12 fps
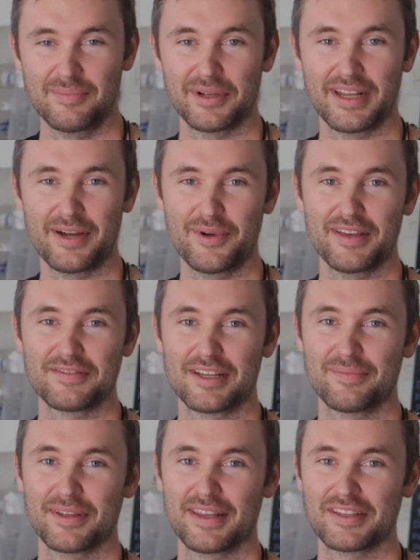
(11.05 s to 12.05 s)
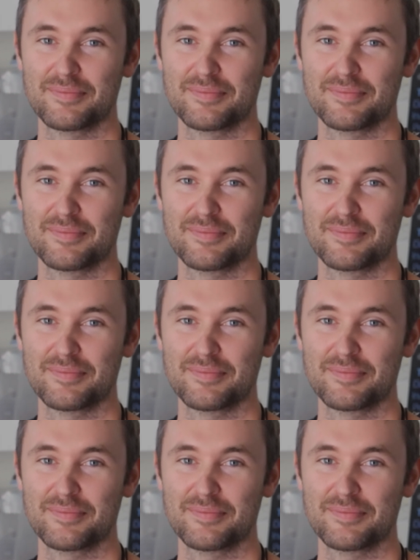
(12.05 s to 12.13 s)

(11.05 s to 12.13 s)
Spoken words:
But now we have something that's